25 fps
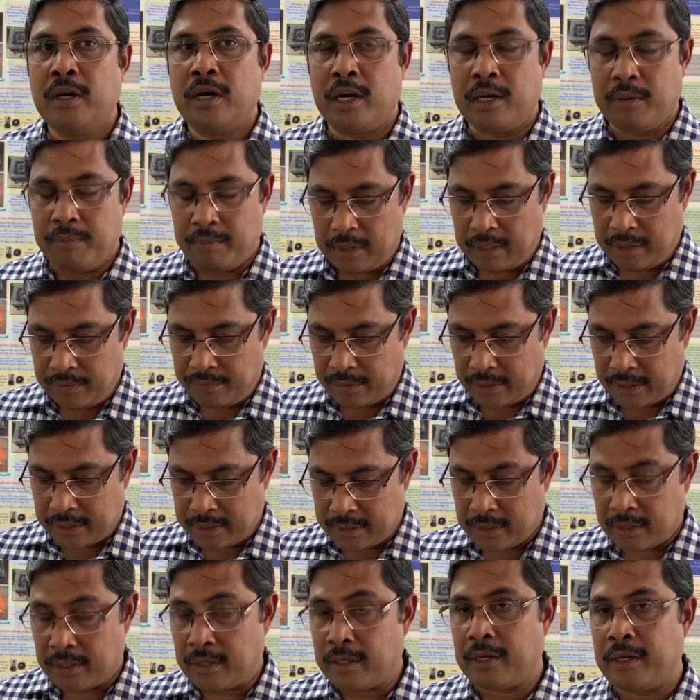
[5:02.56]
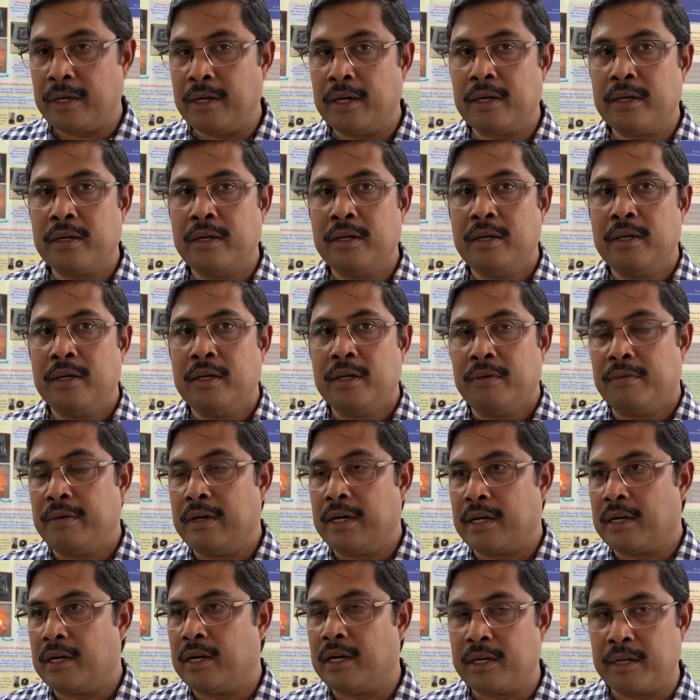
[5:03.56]
and manufactured here. We
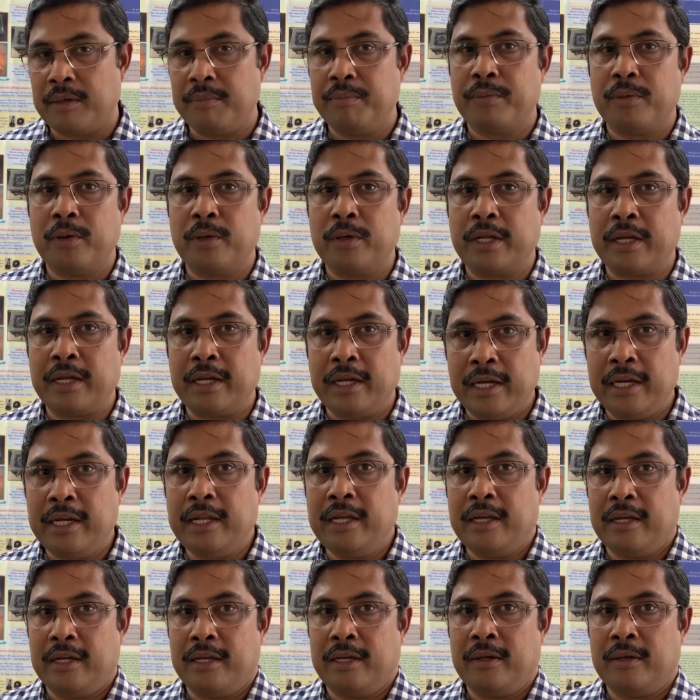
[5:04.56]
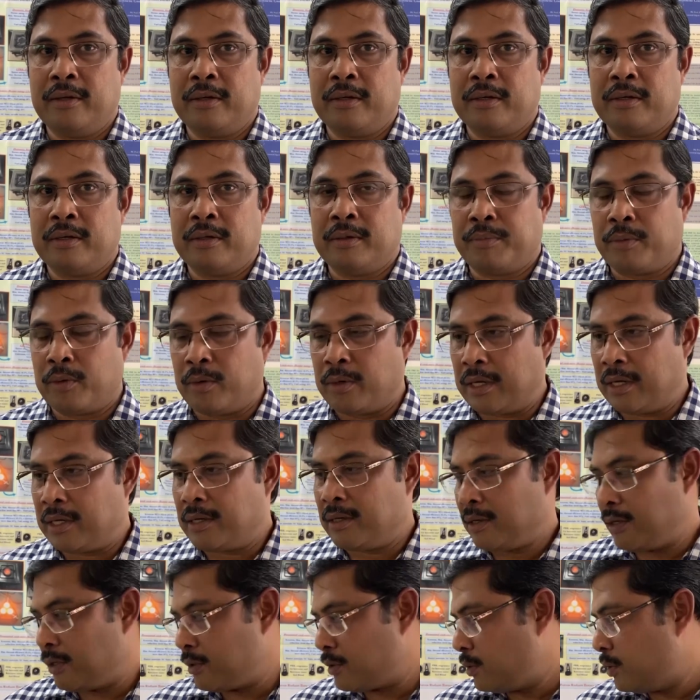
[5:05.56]
are not importing any you know product
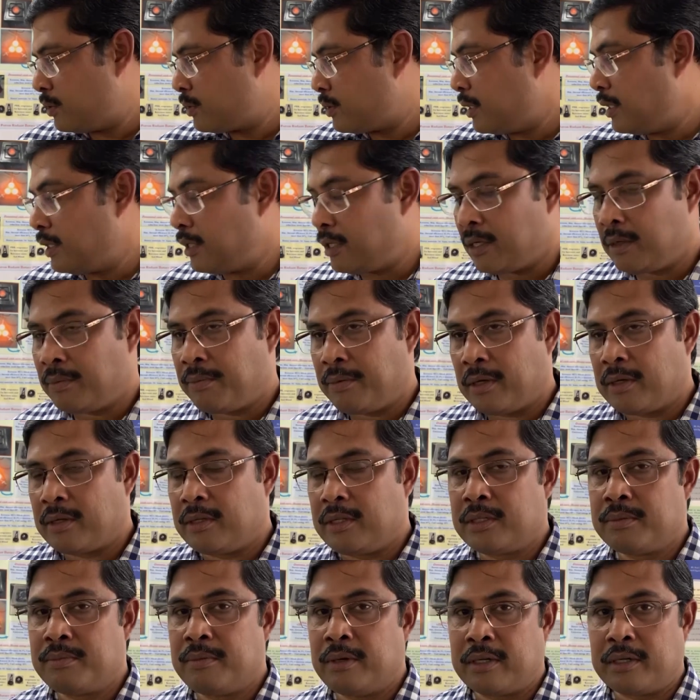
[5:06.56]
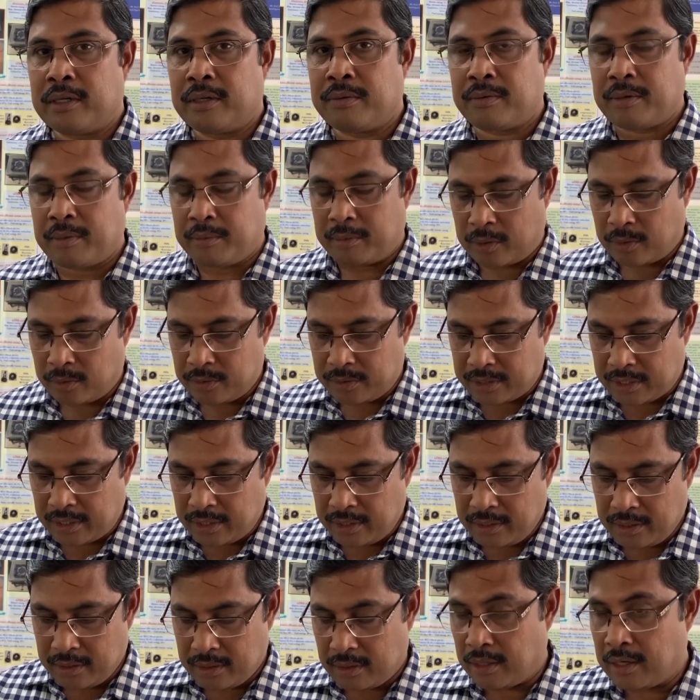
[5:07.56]
associated for this burner from
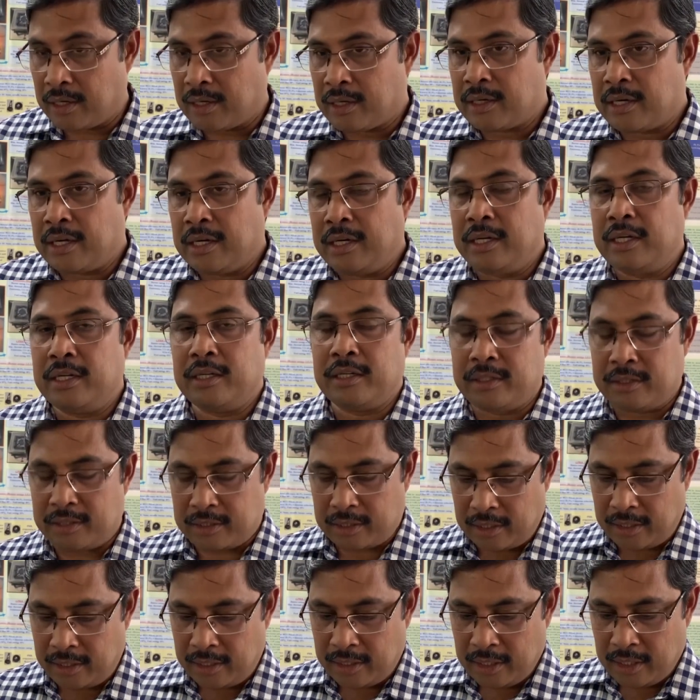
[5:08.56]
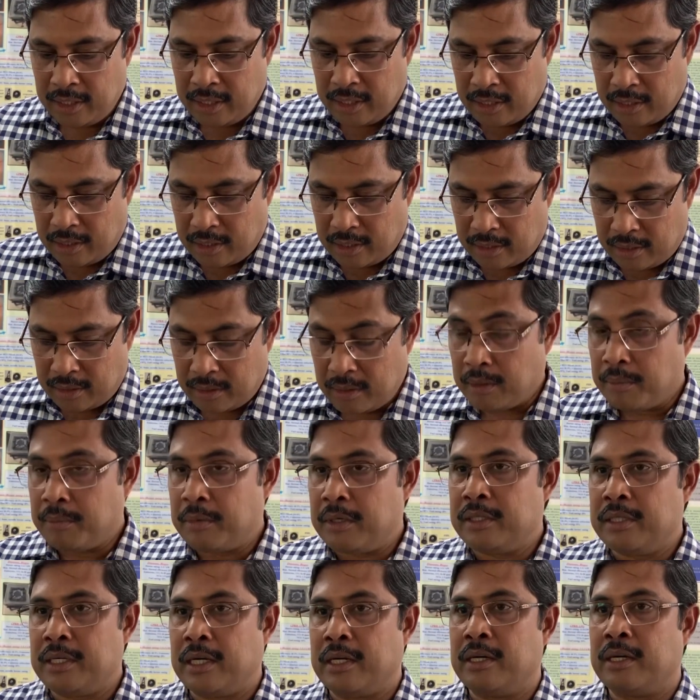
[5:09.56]
outside all are indigenously uh, I
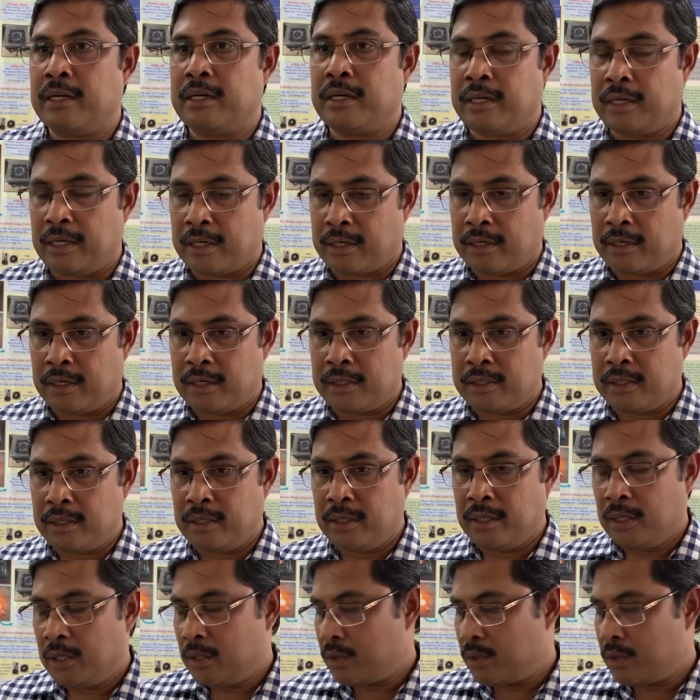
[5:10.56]
mean generated technology.